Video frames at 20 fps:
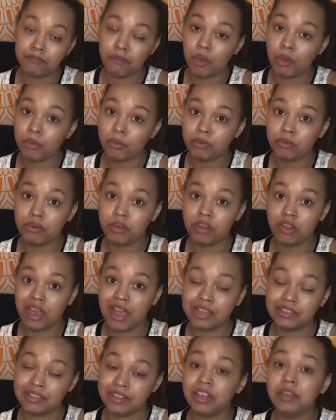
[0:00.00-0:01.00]
phone
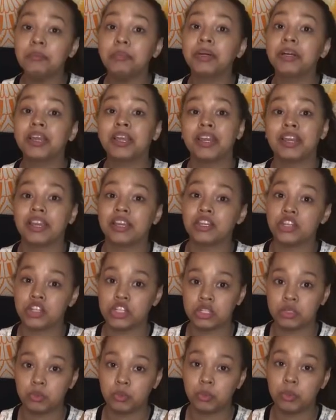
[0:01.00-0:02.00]
as an ebook and I can
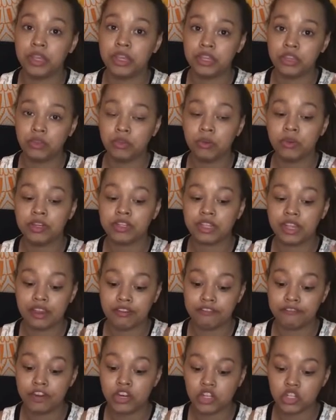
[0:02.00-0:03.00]
just read through it
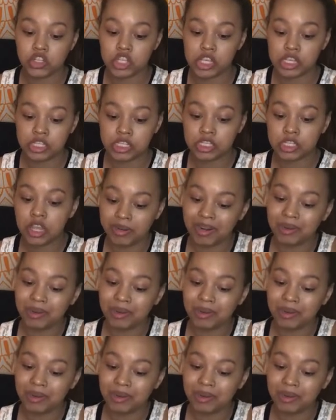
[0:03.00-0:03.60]
and finish this,